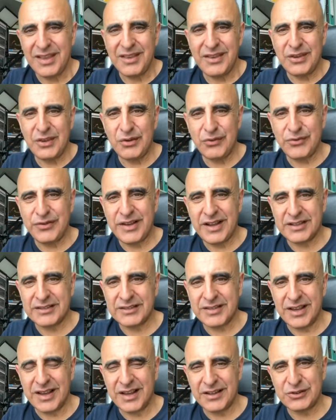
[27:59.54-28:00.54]
You've got
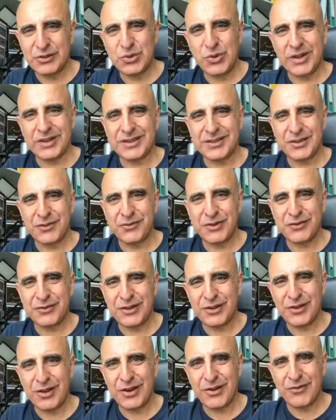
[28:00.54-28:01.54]
a two hundred fifty
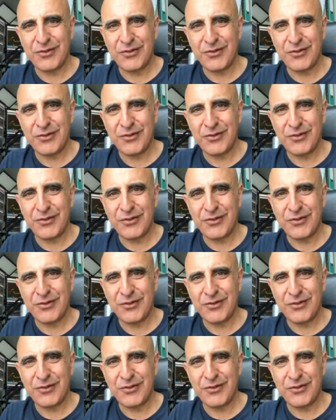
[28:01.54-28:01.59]
dollar